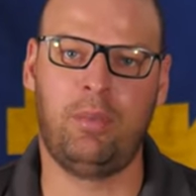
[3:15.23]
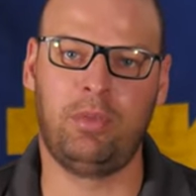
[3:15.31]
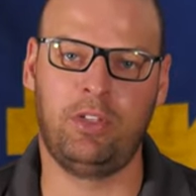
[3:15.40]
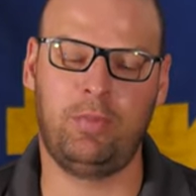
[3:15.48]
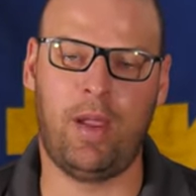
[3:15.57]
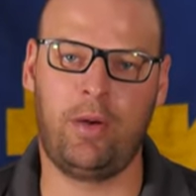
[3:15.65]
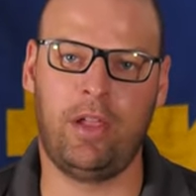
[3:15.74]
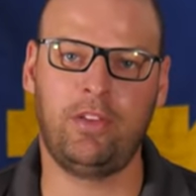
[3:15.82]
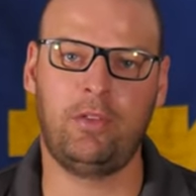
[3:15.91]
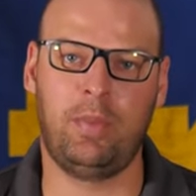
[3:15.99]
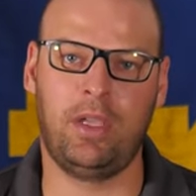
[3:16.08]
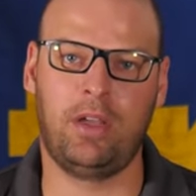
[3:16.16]
please power down
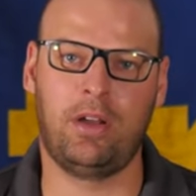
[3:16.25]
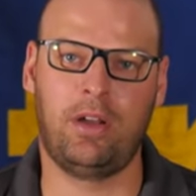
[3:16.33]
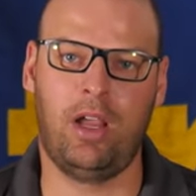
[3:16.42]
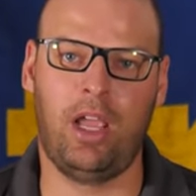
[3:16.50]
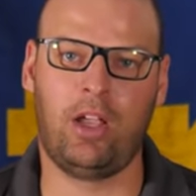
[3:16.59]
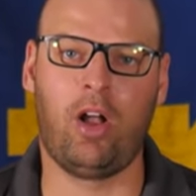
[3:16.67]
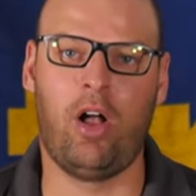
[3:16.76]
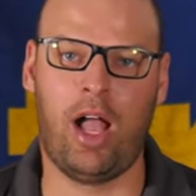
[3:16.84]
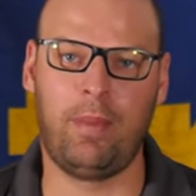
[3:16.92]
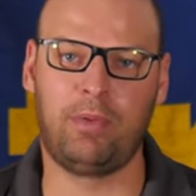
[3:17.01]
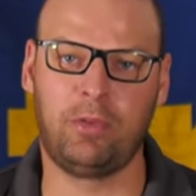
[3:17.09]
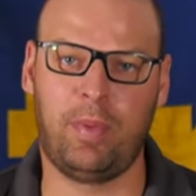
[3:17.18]
the speaker and call
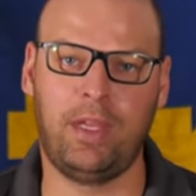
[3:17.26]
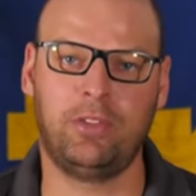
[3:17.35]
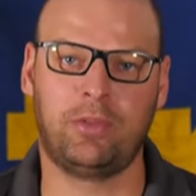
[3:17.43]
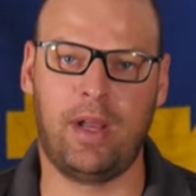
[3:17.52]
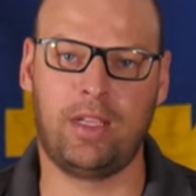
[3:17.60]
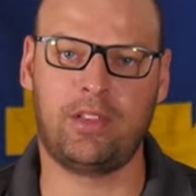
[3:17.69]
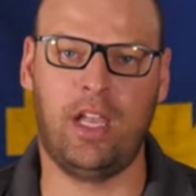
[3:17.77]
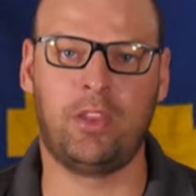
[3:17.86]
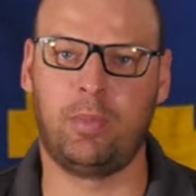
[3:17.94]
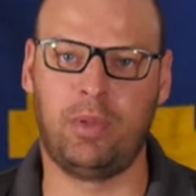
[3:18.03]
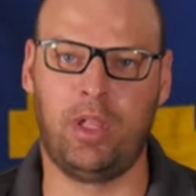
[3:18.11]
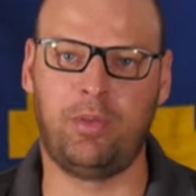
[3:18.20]
Hyperspike Direct at
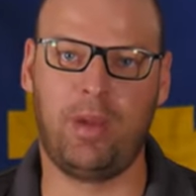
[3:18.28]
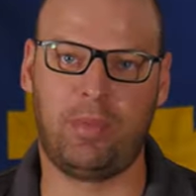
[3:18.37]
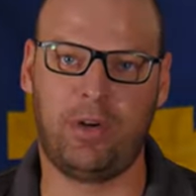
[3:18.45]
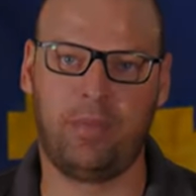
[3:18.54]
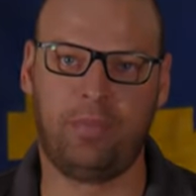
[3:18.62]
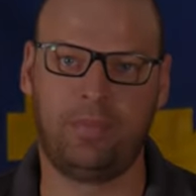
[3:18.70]
the below number.